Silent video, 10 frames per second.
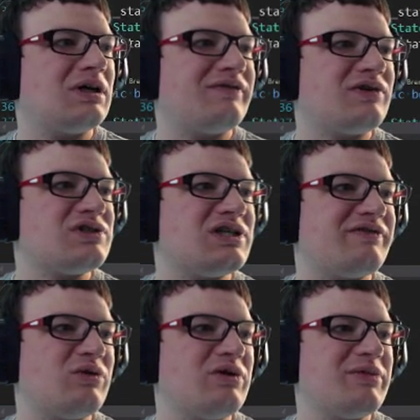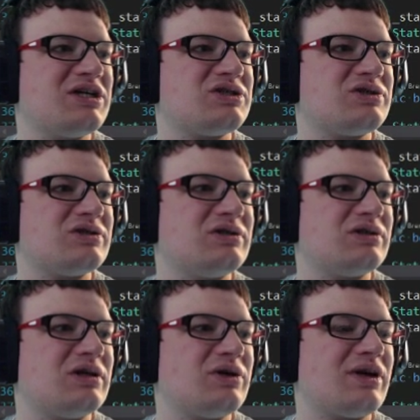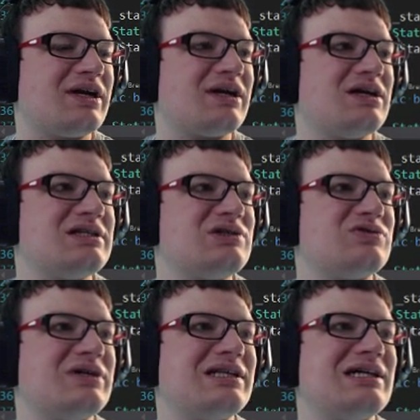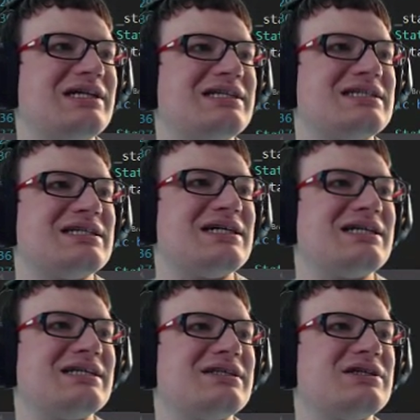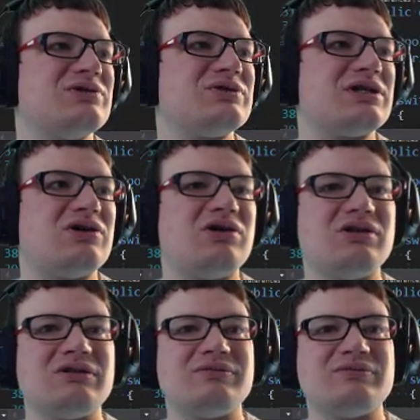First off, I want to make sure, okay, console write line is not in those at all.